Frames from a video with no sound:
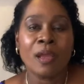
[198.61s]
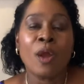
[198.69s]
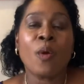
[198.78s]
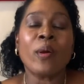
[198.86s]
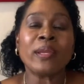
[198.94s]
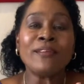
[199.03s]

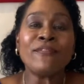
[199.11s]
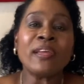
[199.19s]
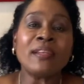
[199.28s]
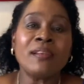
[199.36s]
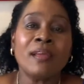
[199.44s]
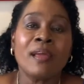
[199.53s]
Or
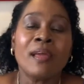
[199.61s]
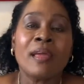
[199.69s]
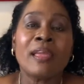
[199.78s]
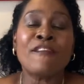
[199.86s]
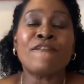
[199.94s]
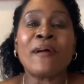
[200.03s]
even
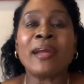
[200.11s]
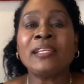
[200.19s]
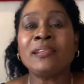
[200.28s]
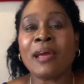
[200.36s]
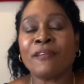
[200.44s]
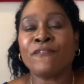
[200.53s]
if I did
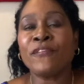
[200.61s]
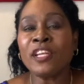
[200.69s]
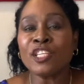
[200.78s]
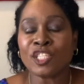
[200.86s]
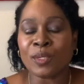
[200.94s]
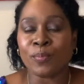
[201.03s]
not
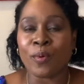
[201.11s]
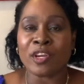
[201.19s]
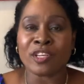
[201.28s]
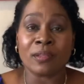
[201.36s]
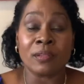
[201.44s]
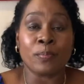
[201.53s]
finish the, pro
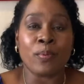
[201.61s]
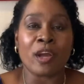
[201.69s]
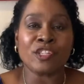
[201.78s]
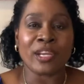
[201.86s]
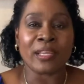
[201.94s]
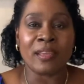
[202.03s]
the
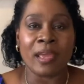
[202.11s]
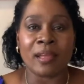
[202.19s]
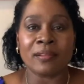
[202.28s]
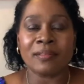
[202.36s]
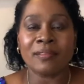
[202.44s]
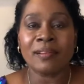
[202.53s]
project yet,